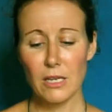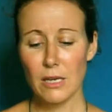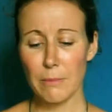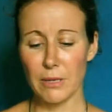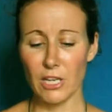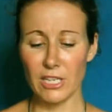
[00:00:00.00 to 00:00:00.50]

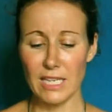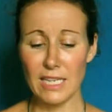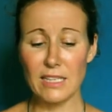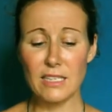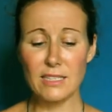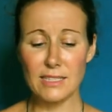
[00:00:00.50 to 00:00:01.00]
But on
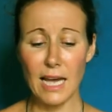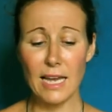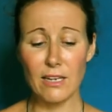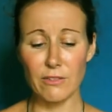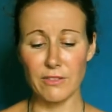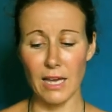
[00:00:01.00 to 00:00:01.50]
either
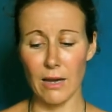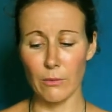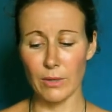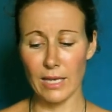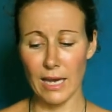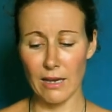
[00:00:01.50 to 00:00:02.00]
side of that,
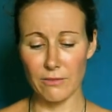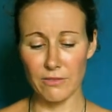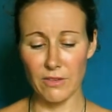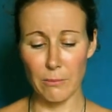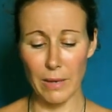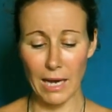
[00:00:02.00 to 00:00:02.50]
we have
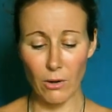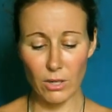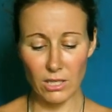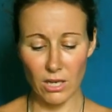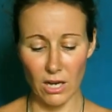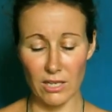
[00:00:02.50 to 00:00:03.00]
the Power
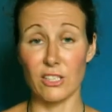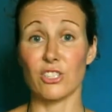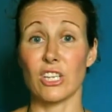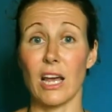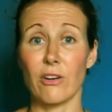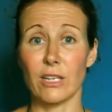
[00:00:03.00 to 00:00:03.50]
card, the
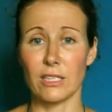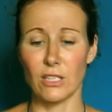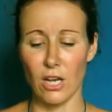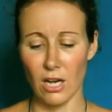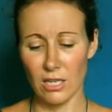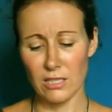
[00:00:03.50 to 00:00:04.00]
Chariot
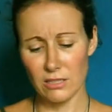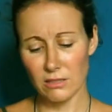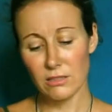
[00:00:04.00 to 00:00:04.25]
card,